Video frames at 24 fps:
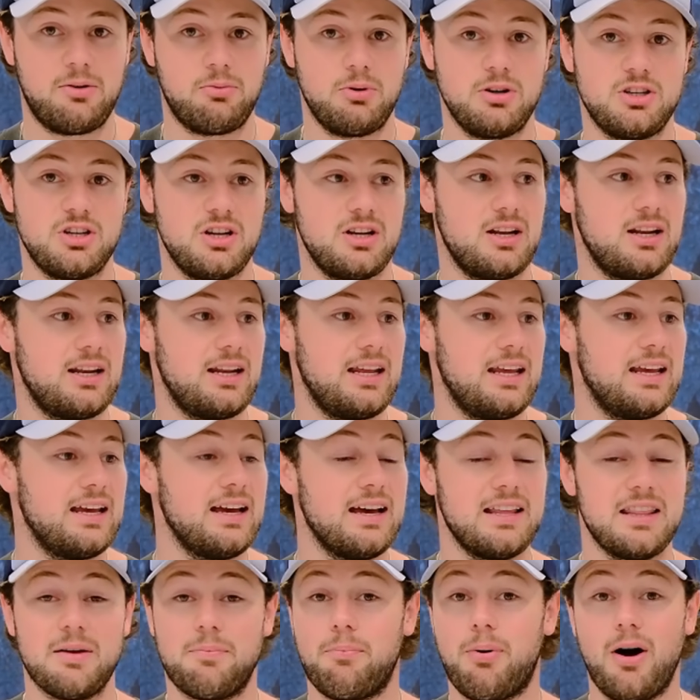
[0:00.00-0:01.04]
rigidity.
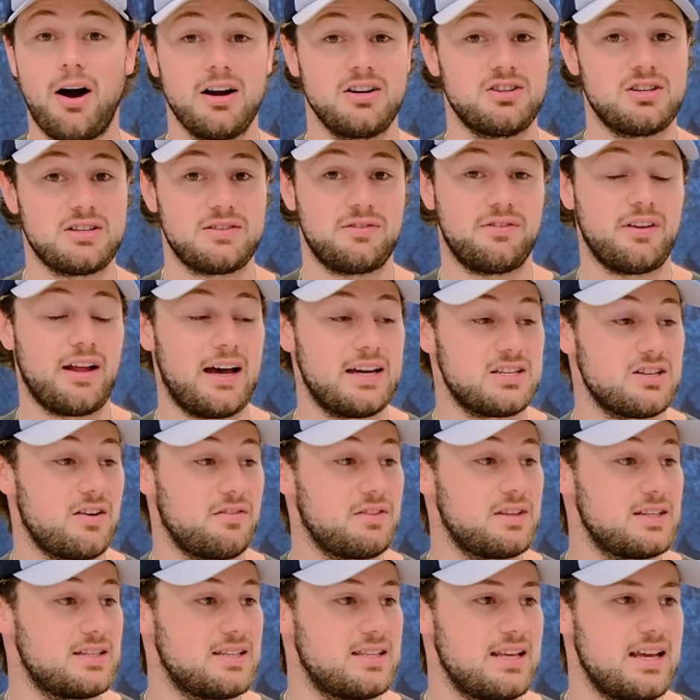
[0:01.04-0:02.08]
The puck just flies off
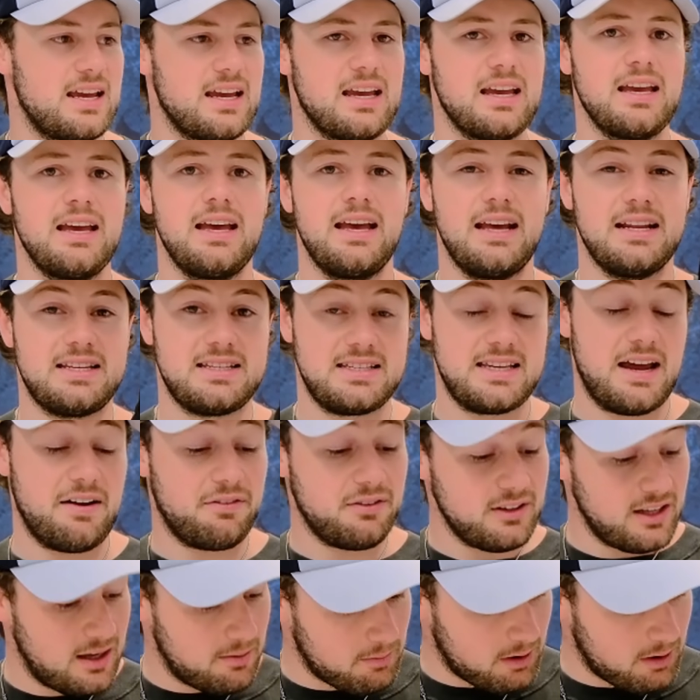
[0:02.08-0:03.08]
this thing. It's definitely in